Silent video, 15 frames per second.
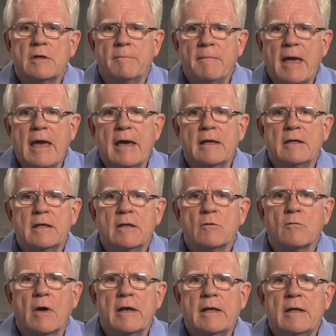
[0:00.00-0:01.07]
demand
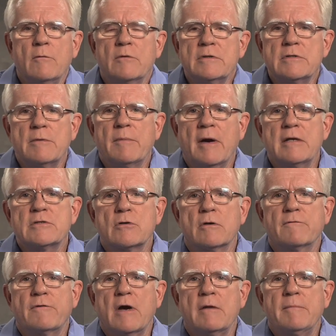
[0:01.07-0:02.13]
in writing by
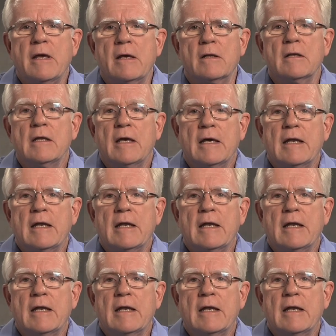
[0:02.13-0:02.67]
certified mail.